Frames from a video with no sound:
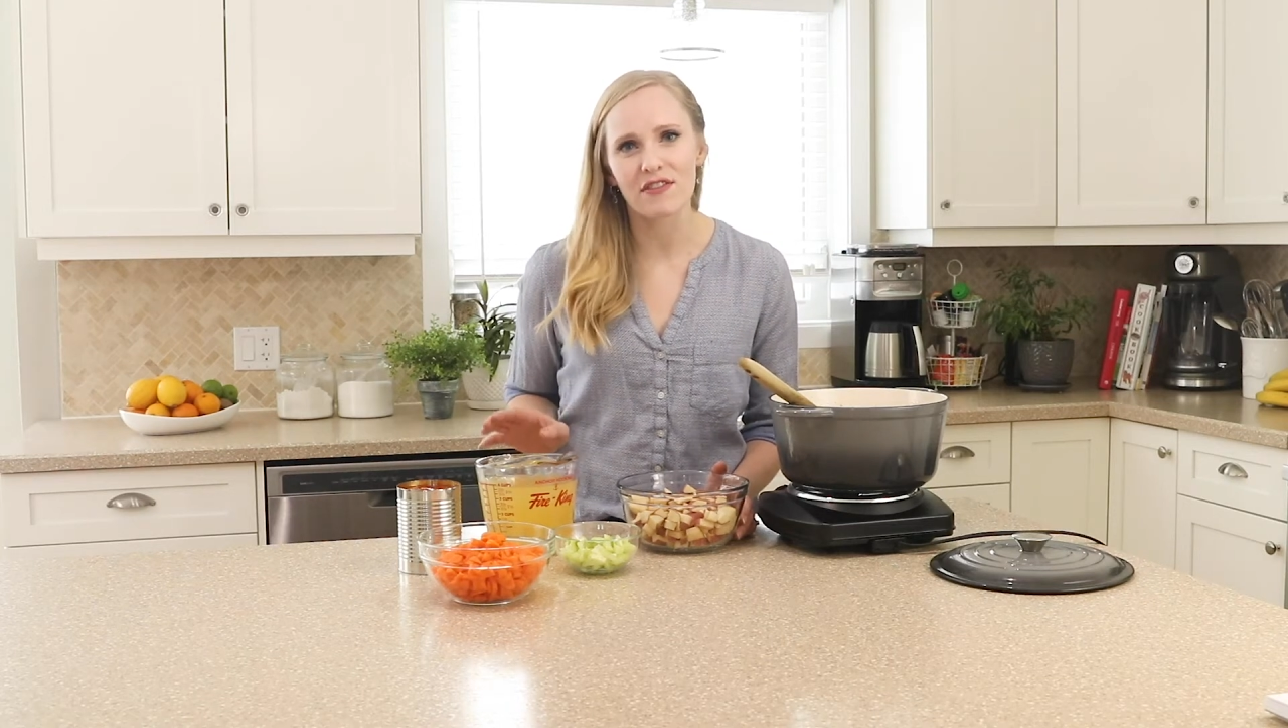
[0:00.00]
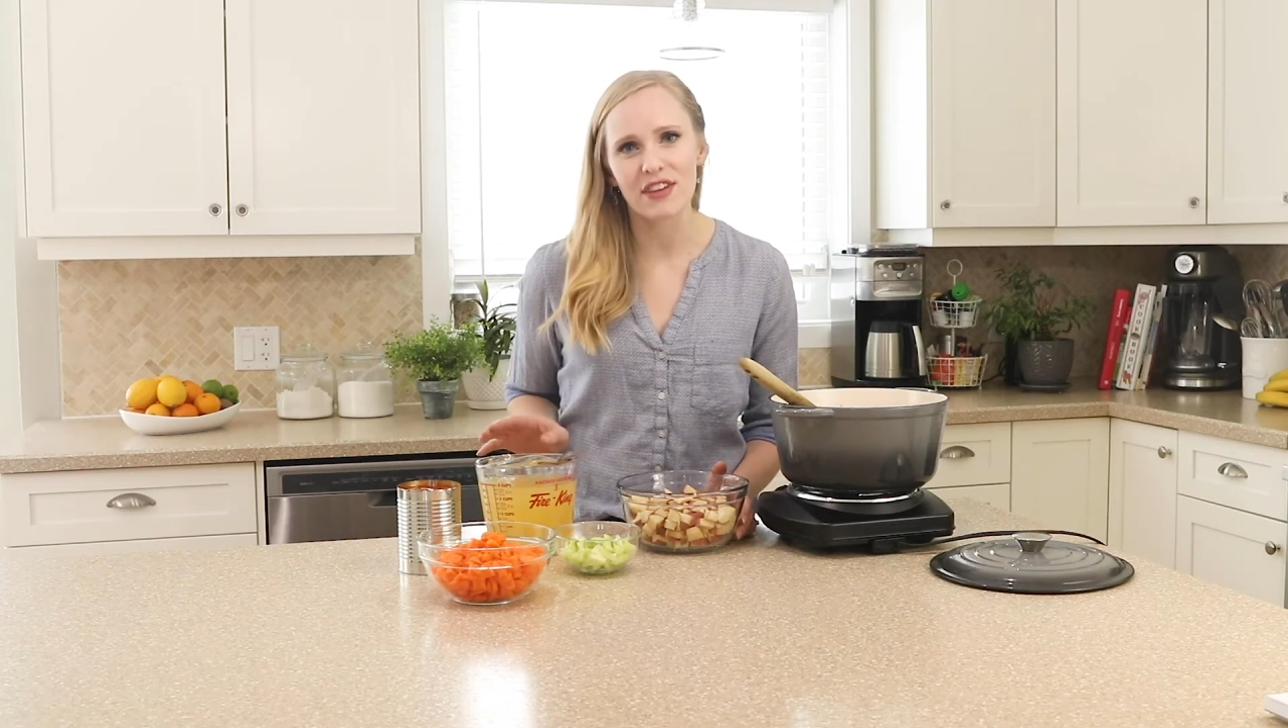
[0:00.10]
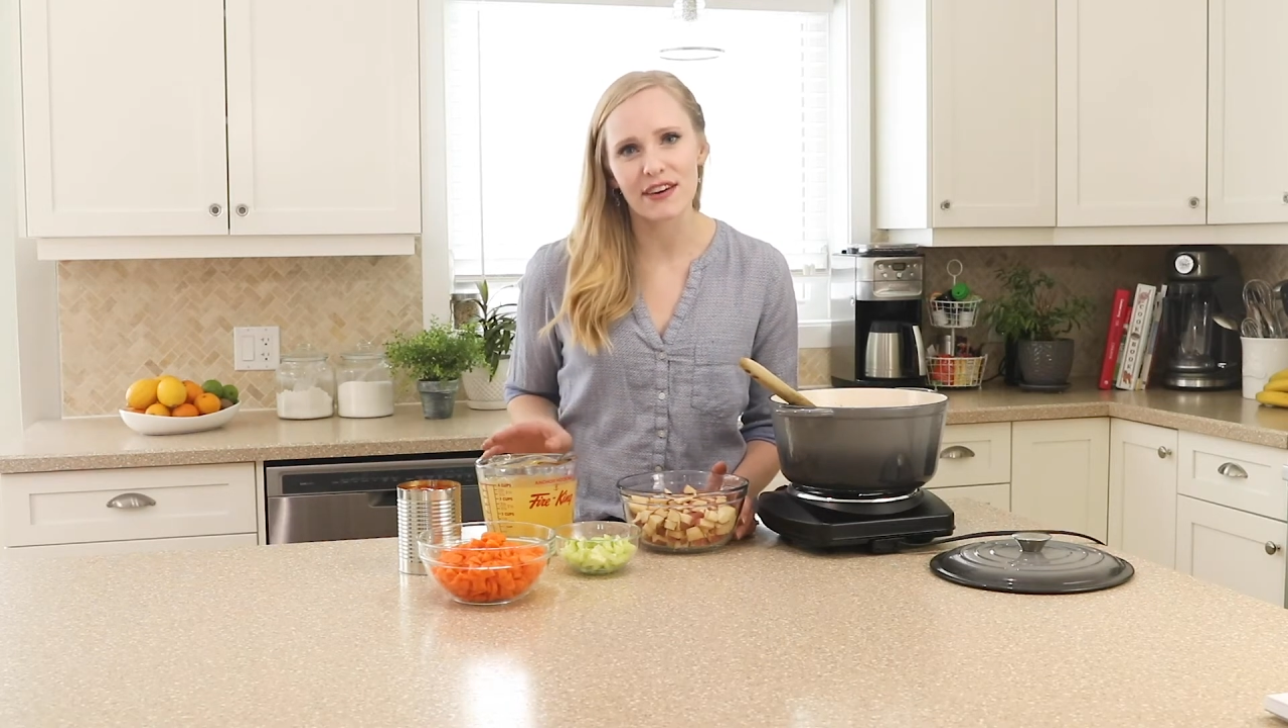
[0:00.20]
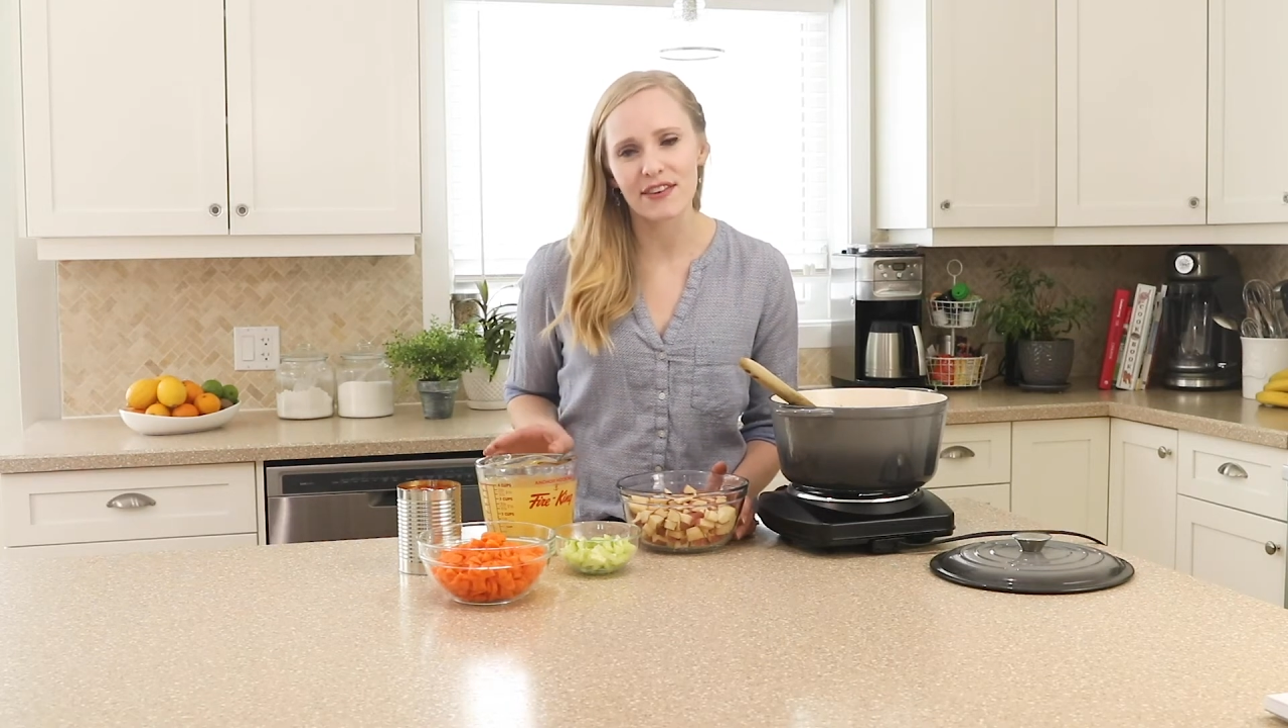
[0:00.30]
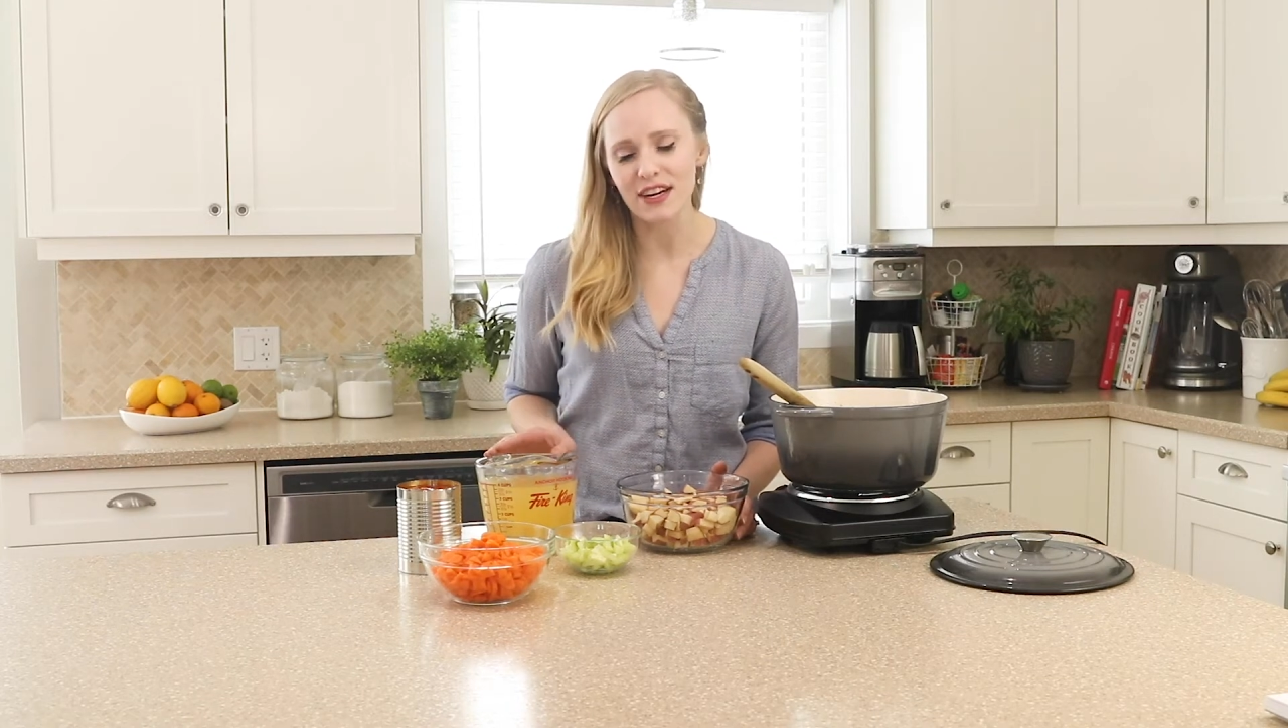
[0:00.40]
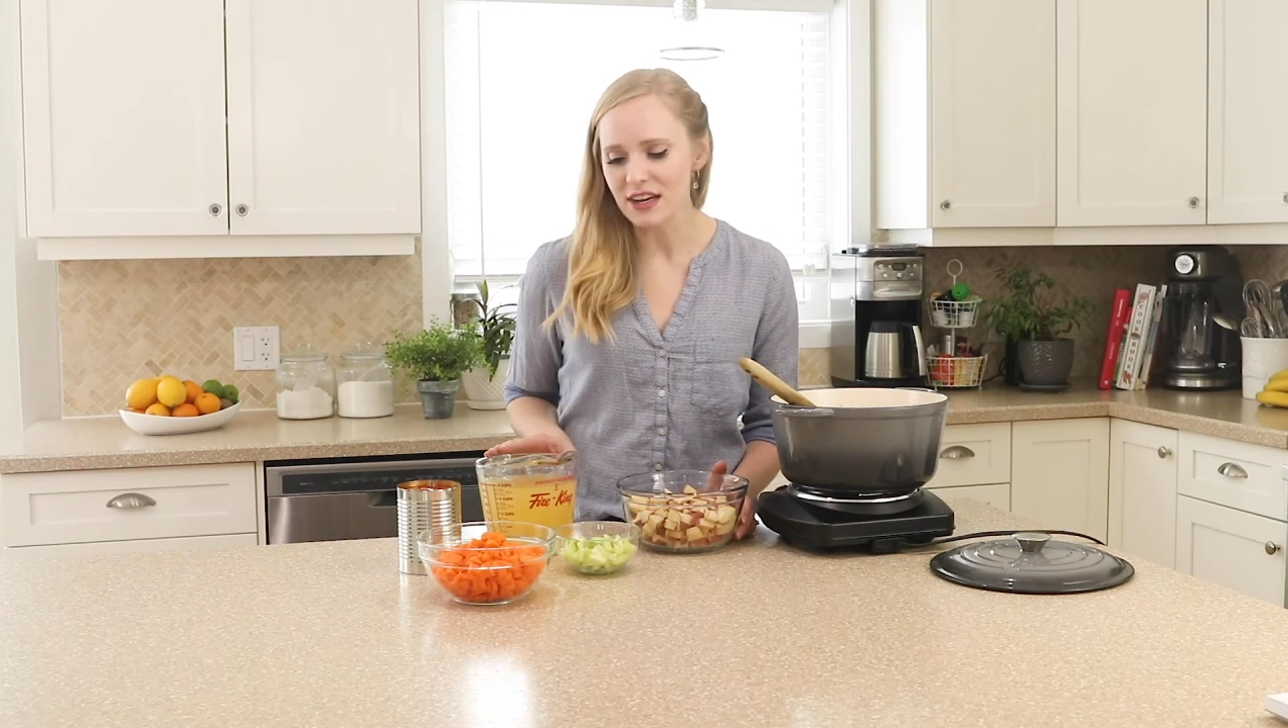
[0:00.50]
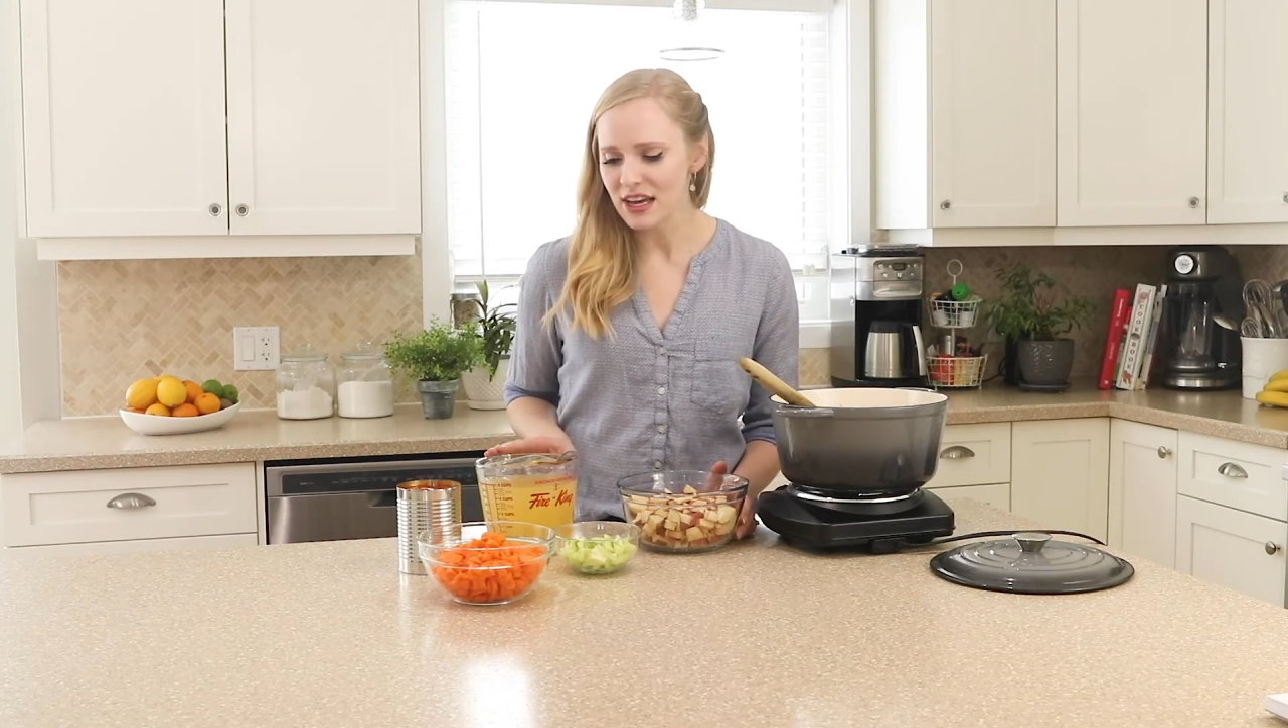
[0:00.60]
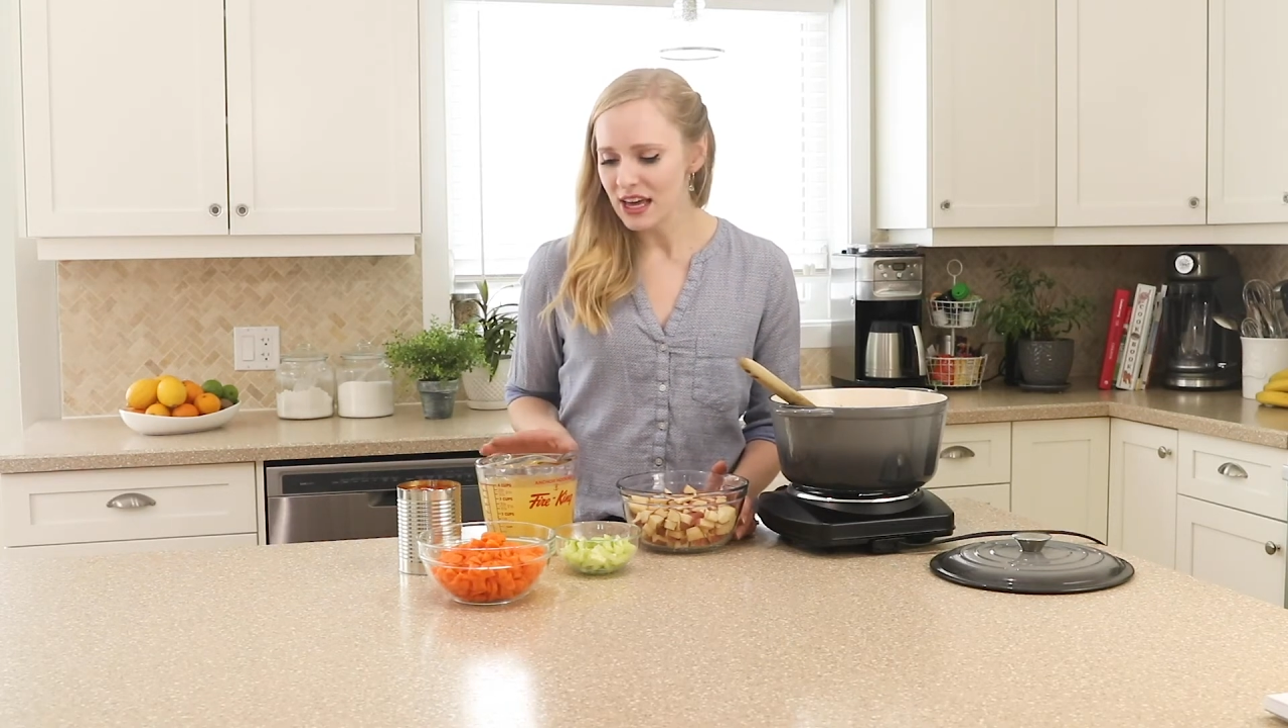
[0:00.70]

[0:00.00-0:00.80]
flavor